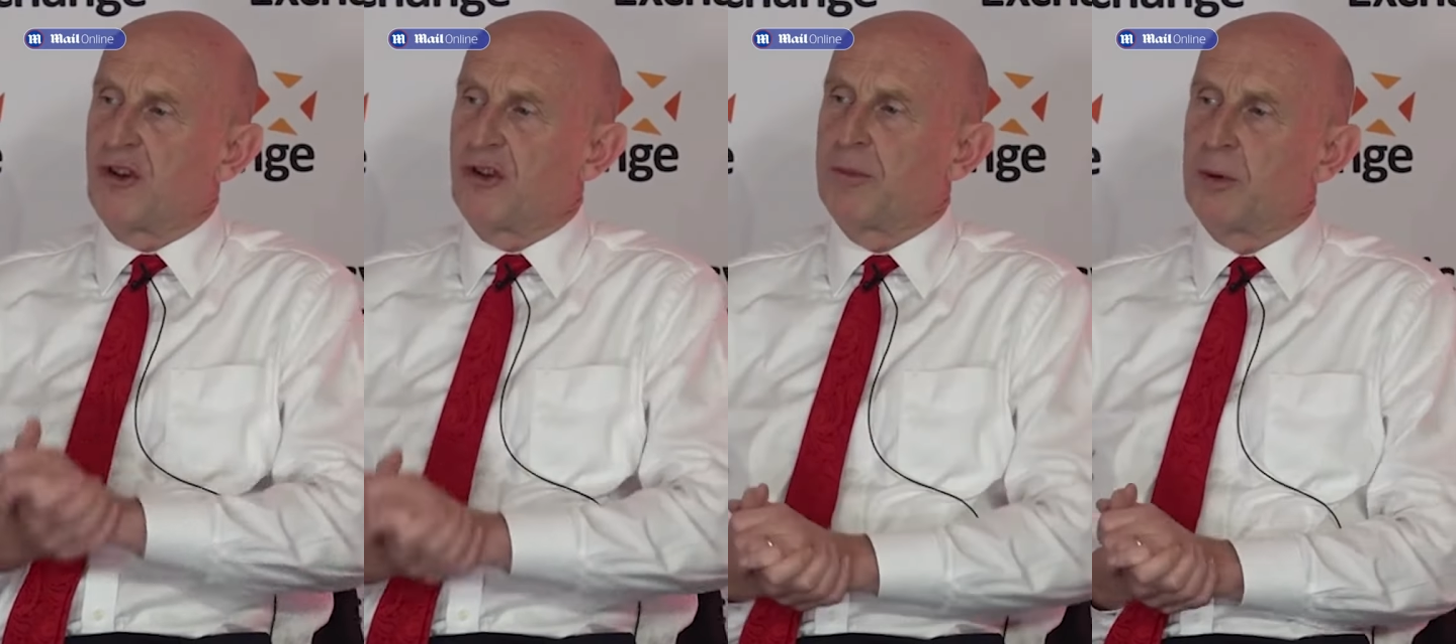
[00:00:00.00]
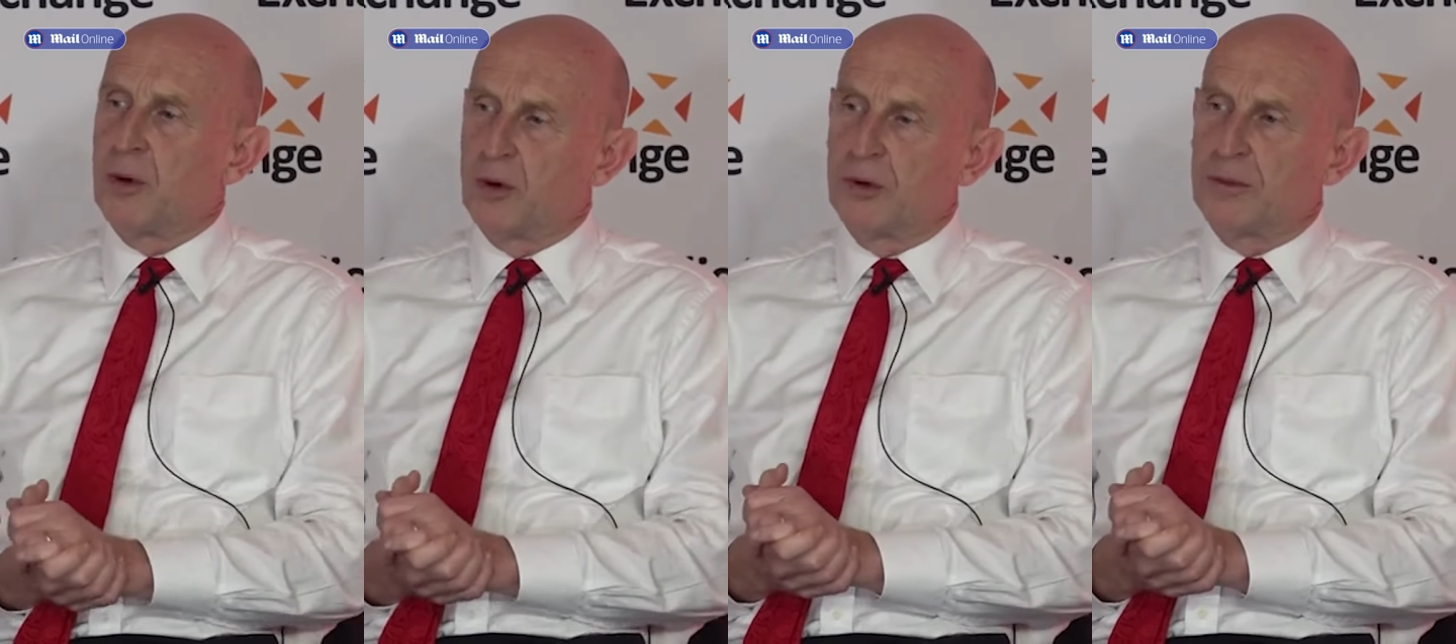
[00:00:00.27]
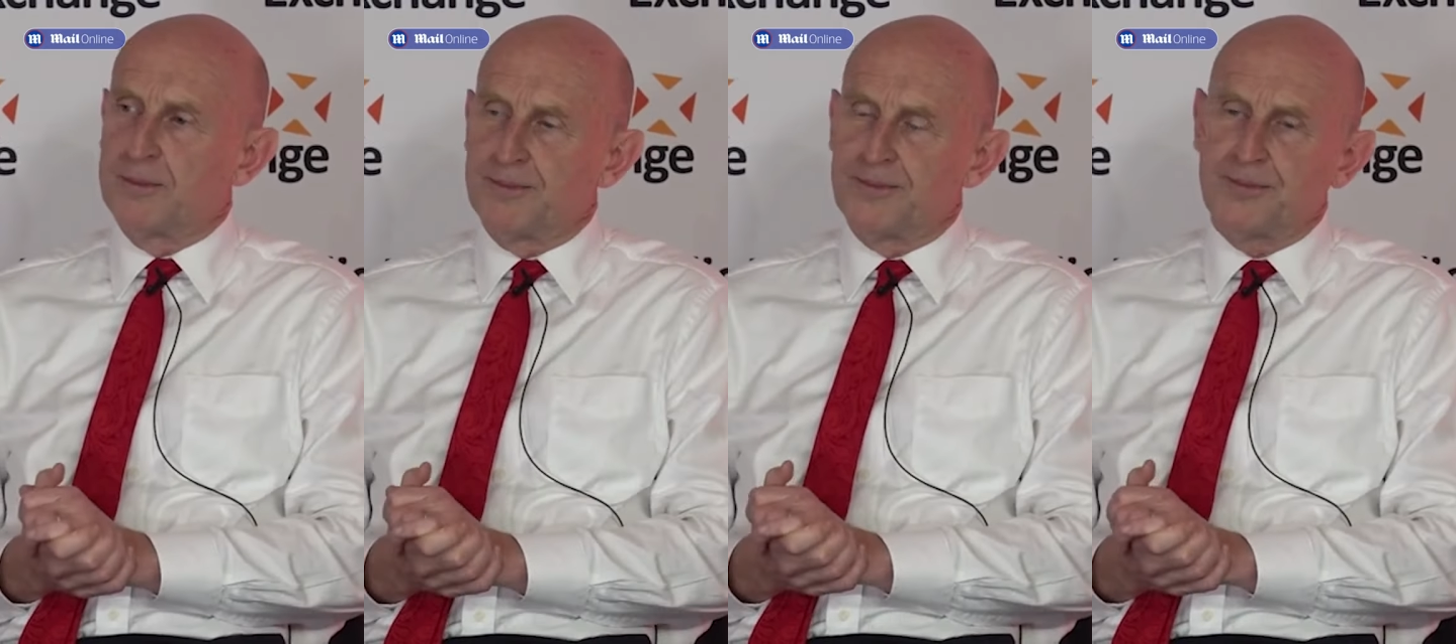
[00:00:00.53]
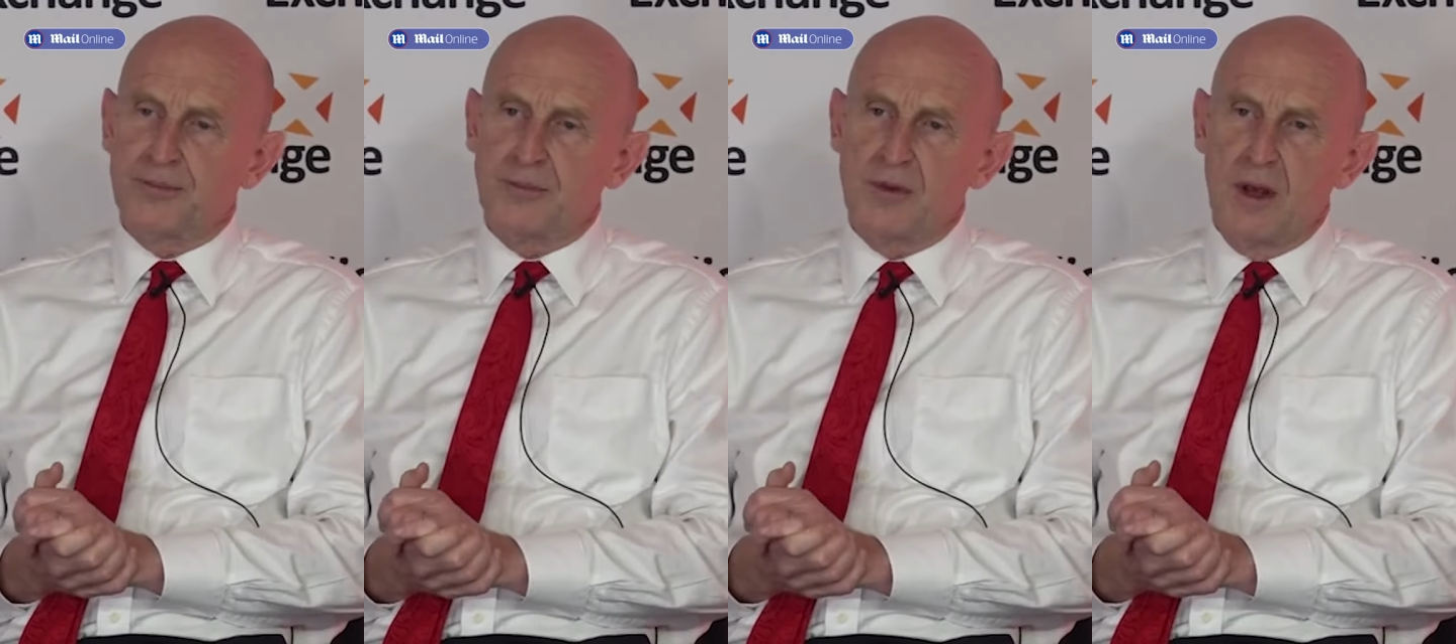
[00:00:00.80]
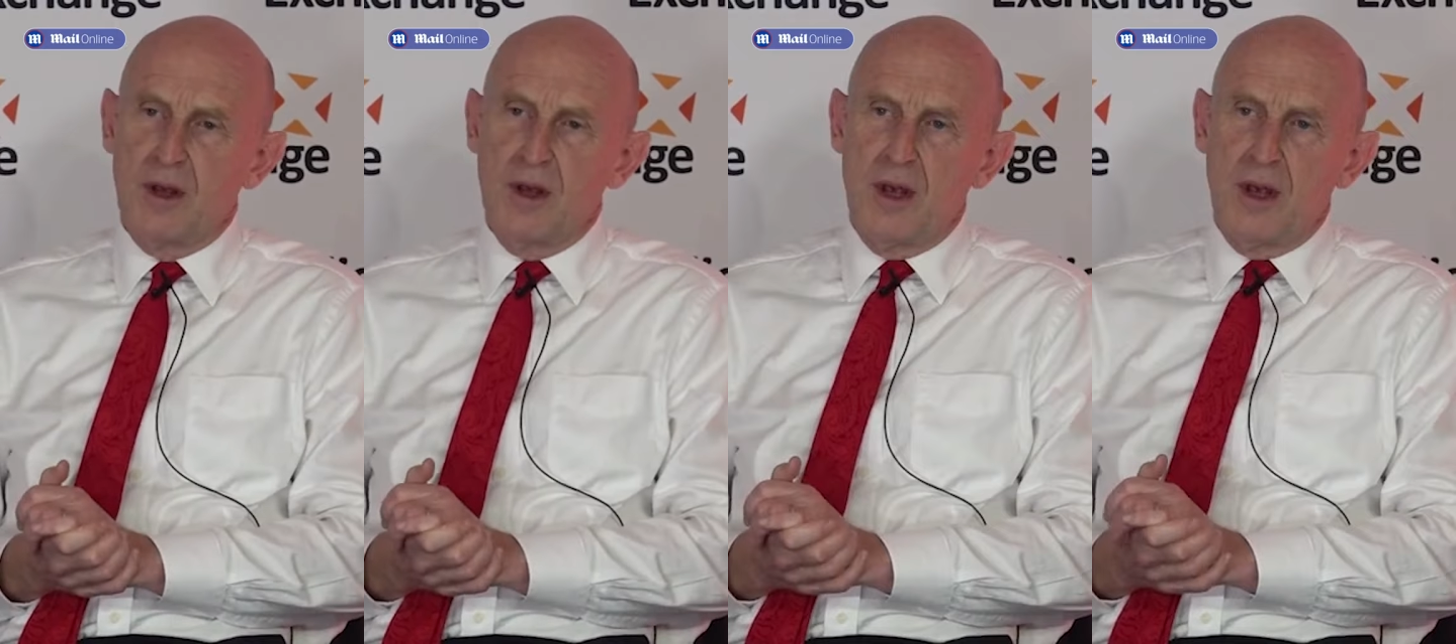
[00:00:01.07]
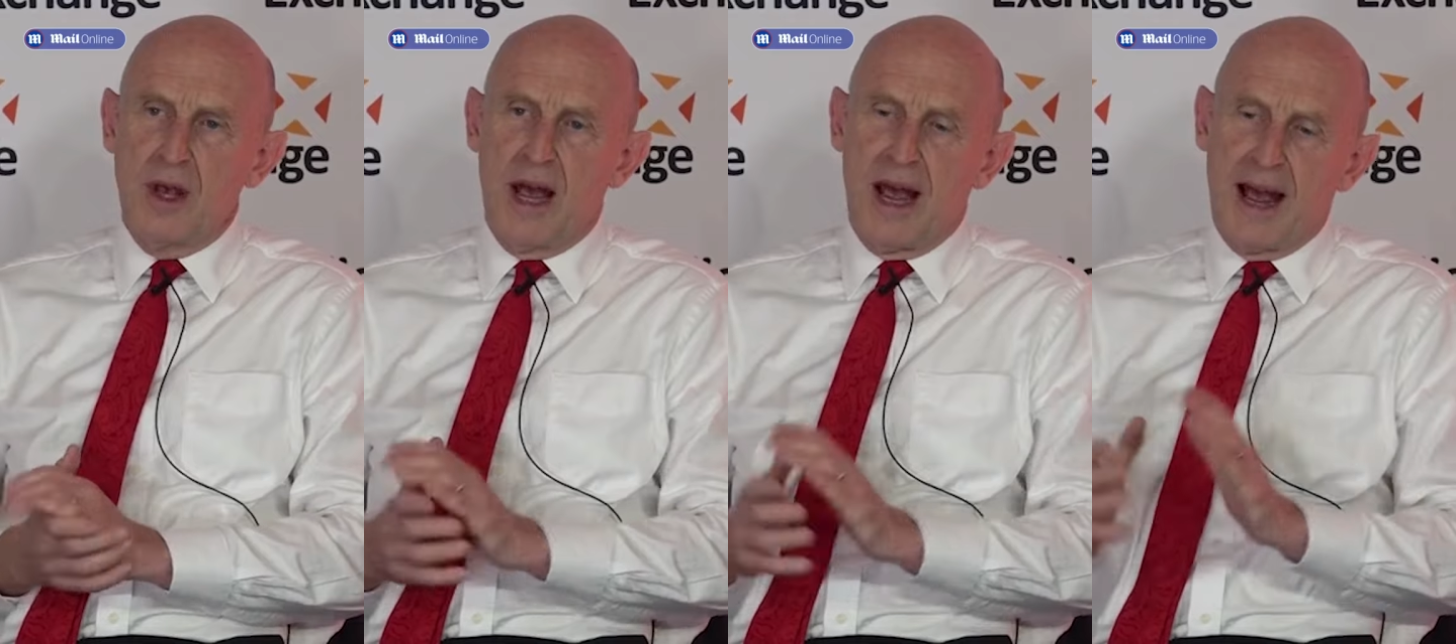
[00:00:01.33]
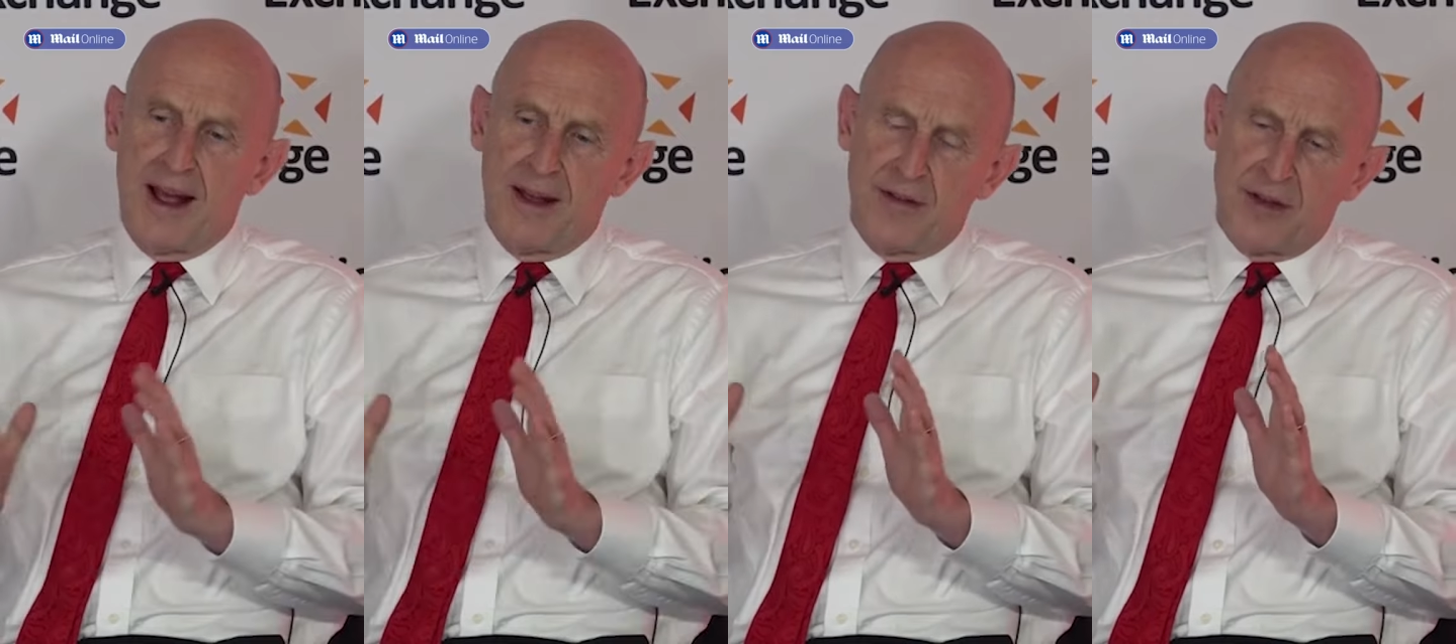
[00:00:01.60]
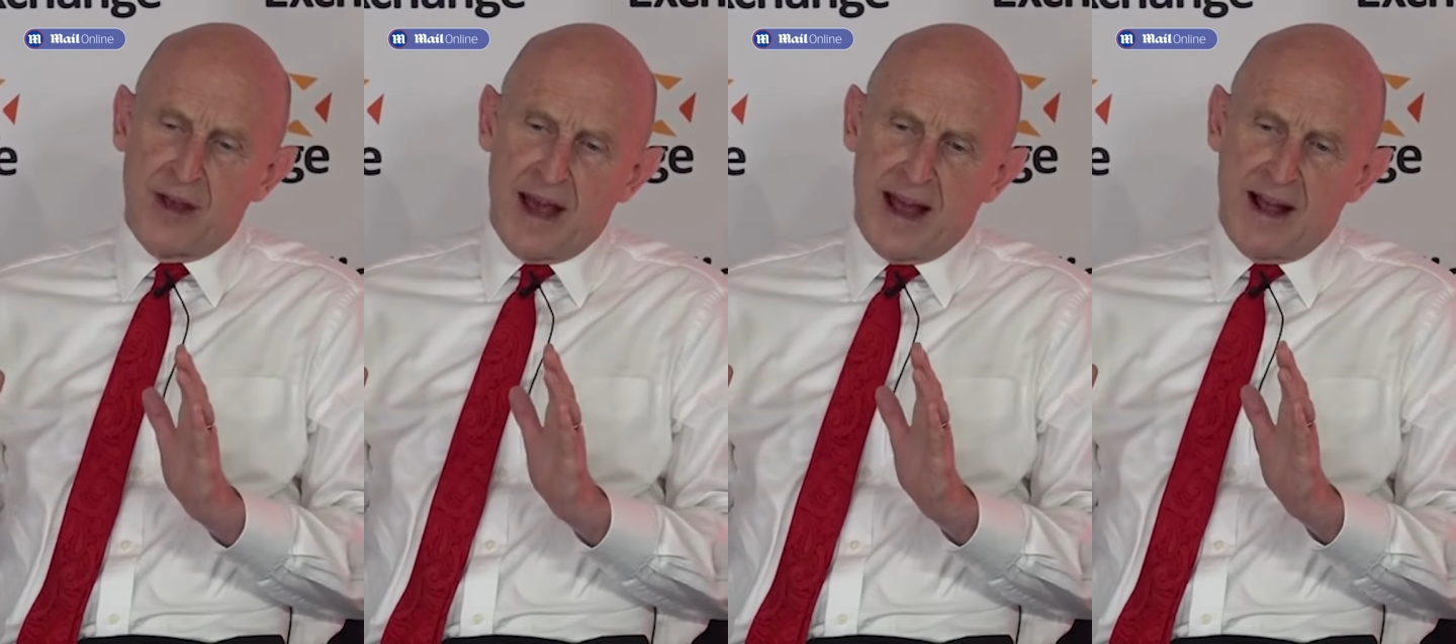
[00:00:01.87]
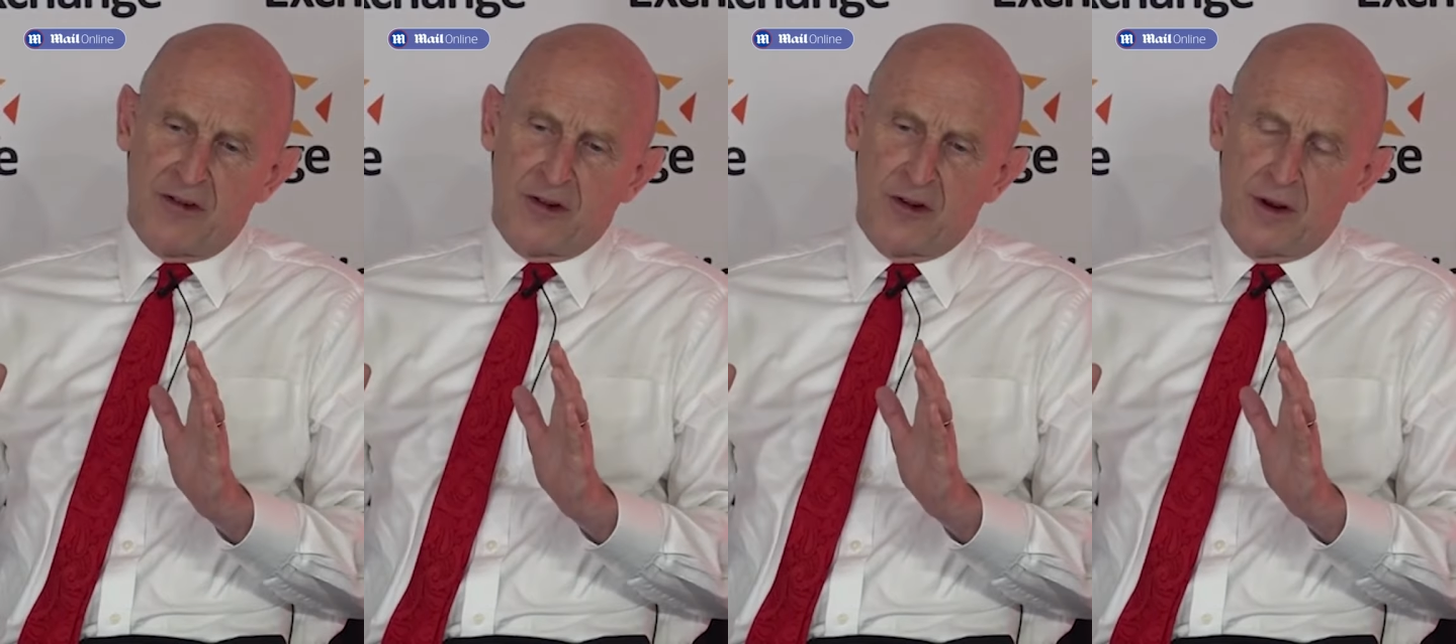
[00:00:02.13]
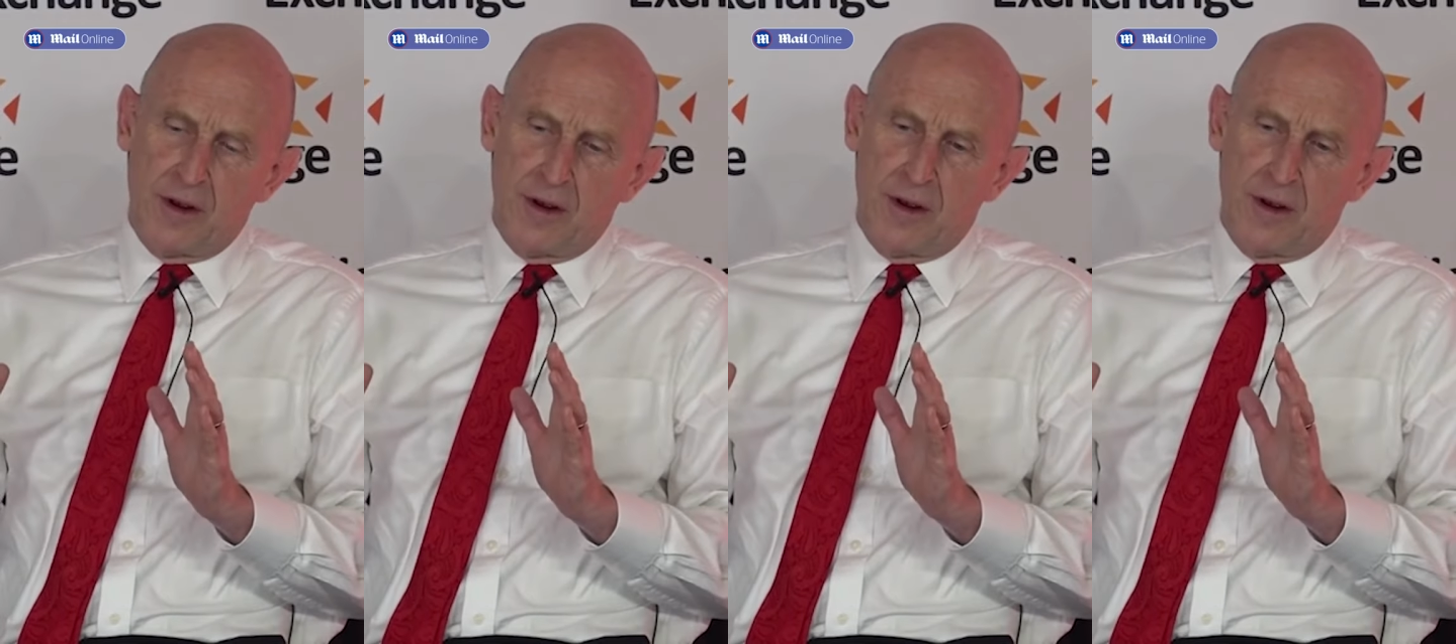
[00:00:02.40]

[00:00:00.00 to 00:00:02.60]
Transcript: support, and that